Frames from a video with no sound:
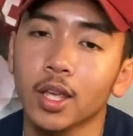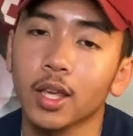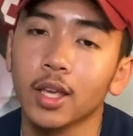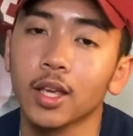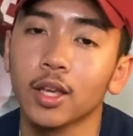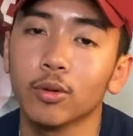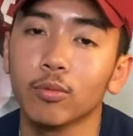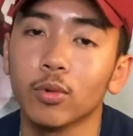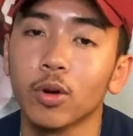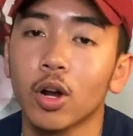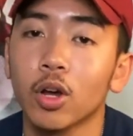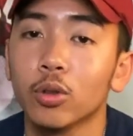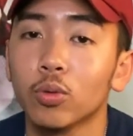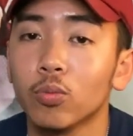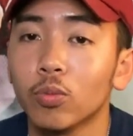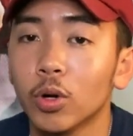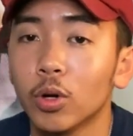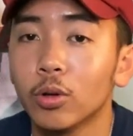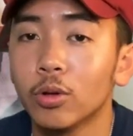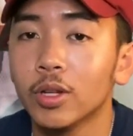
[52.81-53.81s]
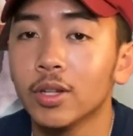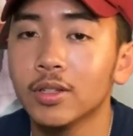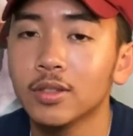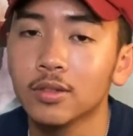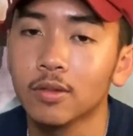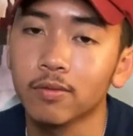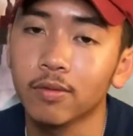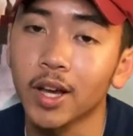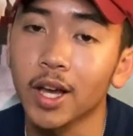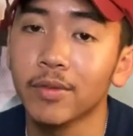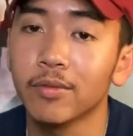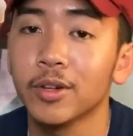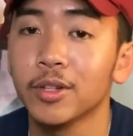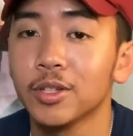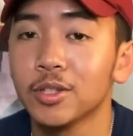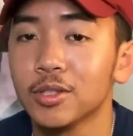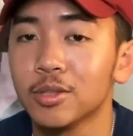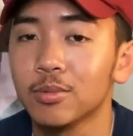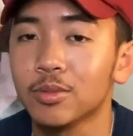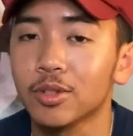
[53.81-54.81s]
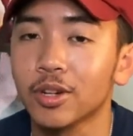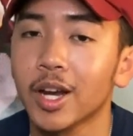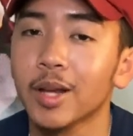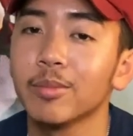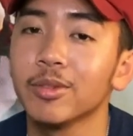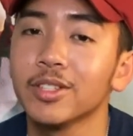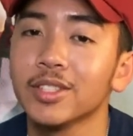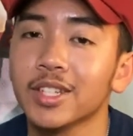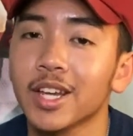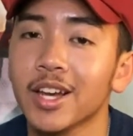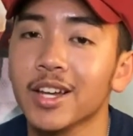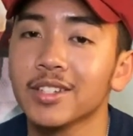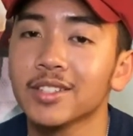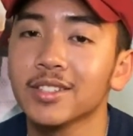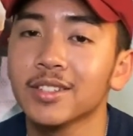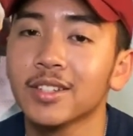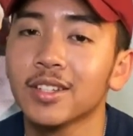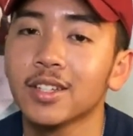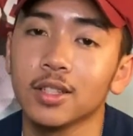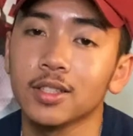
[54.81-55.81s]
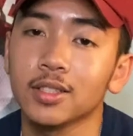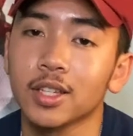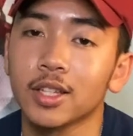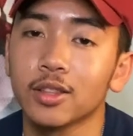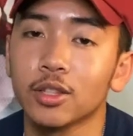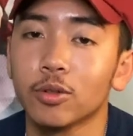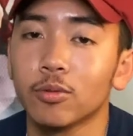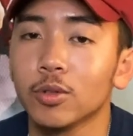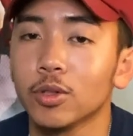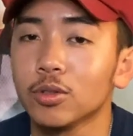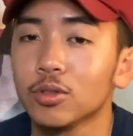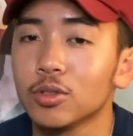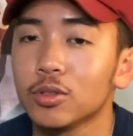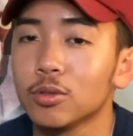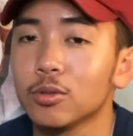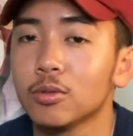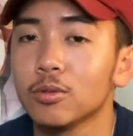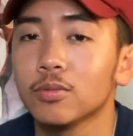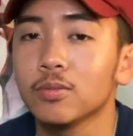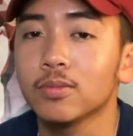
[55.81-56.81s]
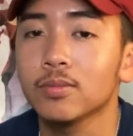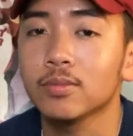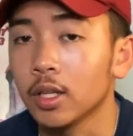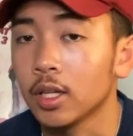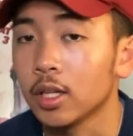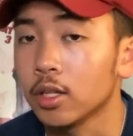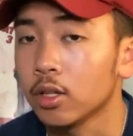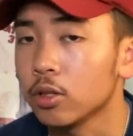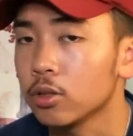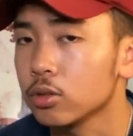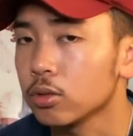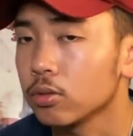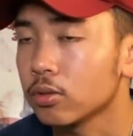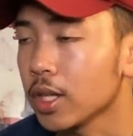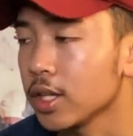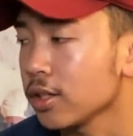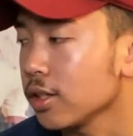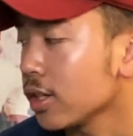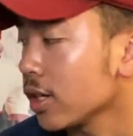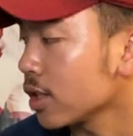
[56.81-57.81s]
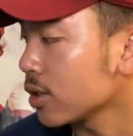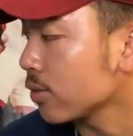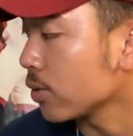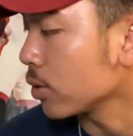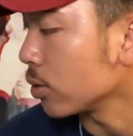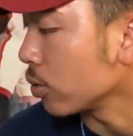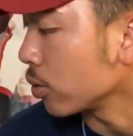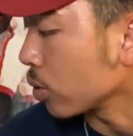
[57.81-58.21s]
and we're on the road to 500 subscribers guys let's get there real soon and also thank you guys for the